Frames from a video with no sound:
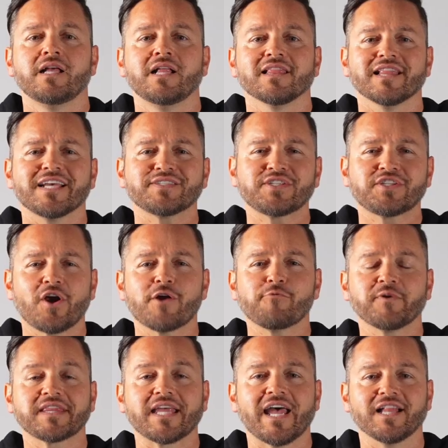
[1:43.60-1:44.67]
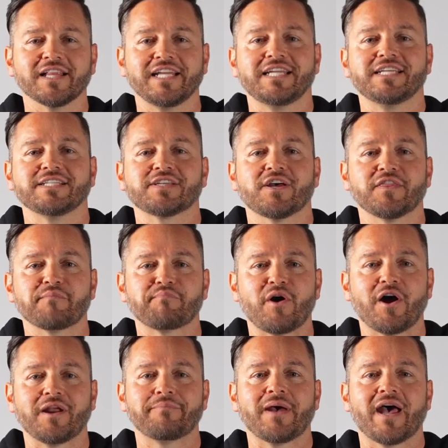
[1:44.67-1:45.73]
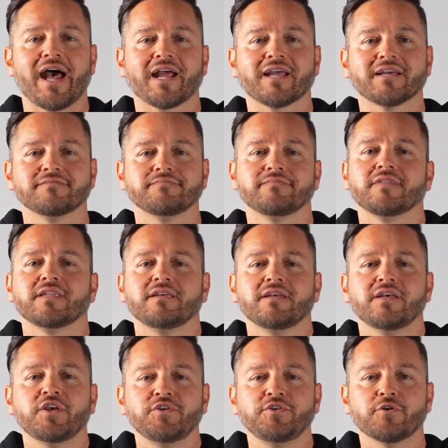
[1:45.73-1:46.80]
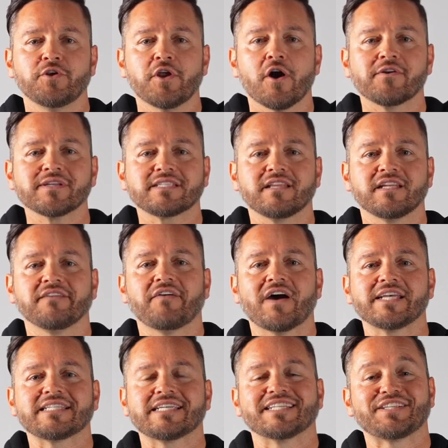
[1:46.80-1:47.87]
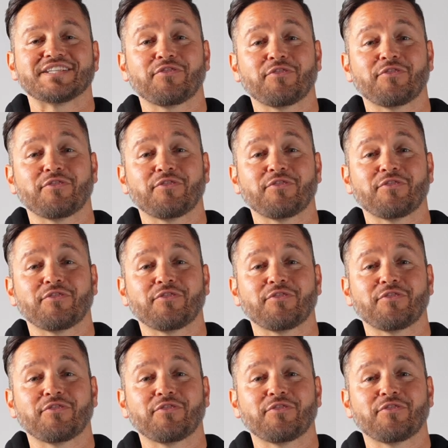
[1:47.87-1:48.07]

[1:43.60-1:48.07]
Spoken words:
Let's start with the LEDs on the podpak. You'll notice the device has